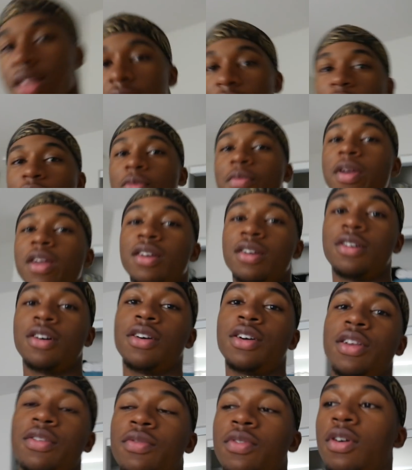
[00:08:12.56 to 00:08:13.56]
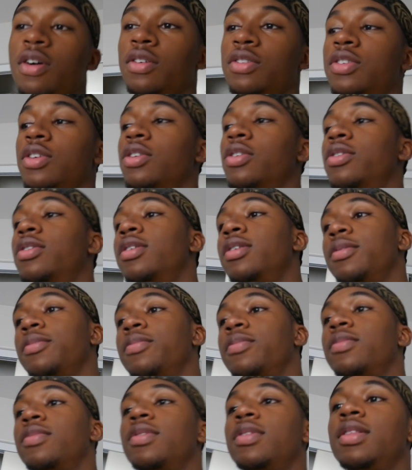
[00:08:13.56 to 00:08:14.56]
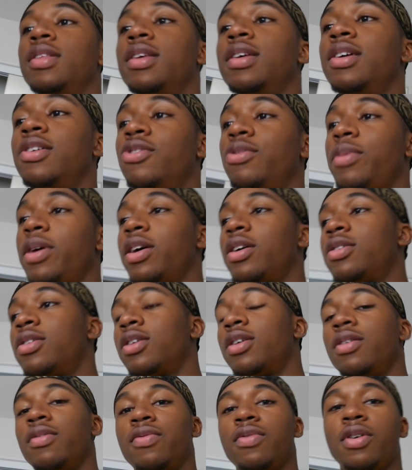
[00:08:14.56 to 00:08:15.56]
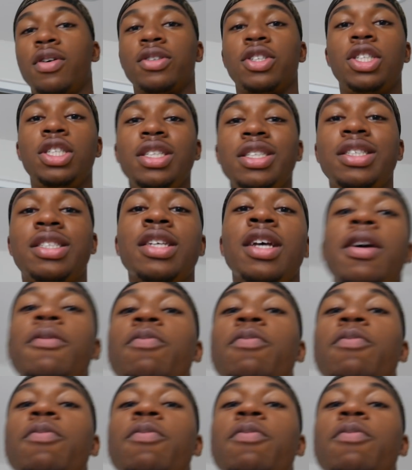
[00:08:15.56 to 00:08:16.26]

We'll make a cooking vlog too. We'll make a cooking vlog. She's